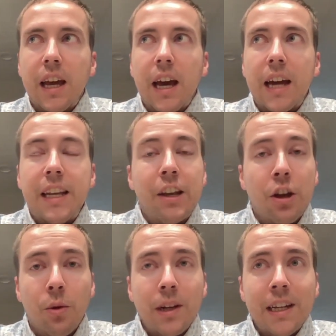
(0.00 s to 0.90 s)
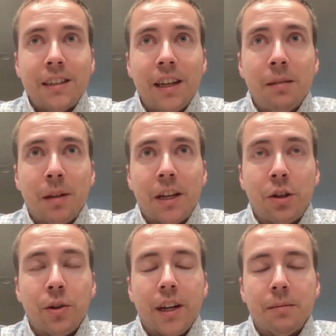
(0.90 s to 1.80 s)
I didn't know what I had done, but I
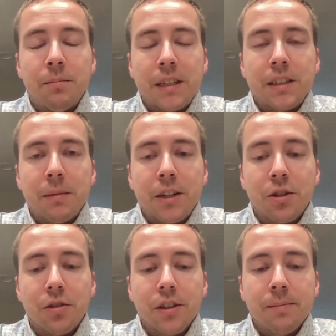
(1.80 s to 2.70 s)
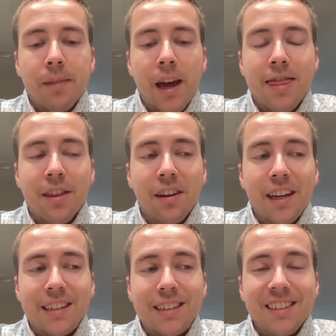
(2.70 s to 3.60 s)
knew I had messed up my shoulder. I thought I
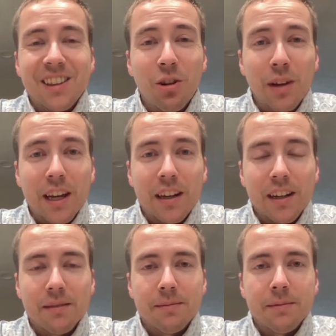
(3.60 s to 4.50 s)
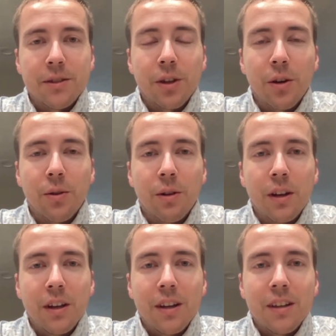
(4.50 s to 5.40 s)
had dislocated it. So,
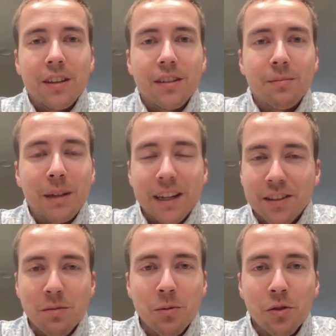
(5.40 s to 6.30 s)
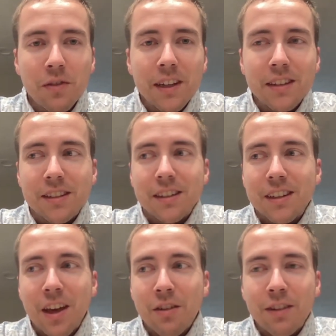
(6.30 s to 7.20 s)
because of the movies
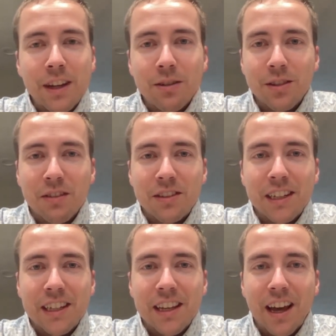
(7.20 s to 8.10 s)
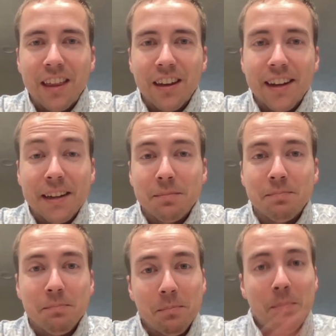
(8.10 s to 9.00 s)
and other videos I've seen, I thought I could
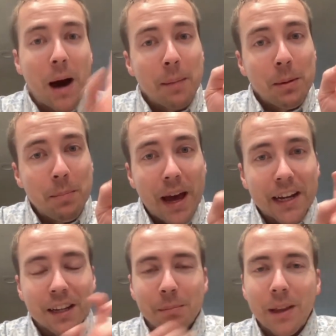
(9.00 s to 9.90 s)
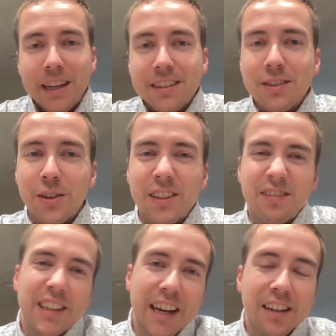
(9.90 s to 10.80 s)
pop it back into place. So I
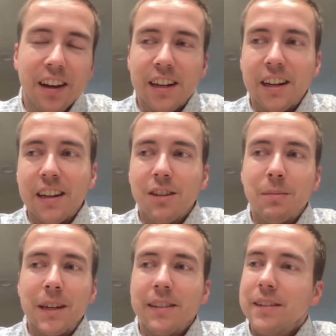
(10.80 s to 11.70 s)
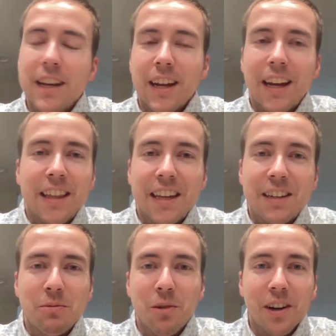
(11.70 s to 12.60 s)
yanked on it a little bit, and that
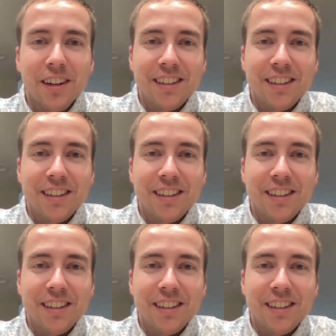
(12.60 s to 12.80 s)
didn't work.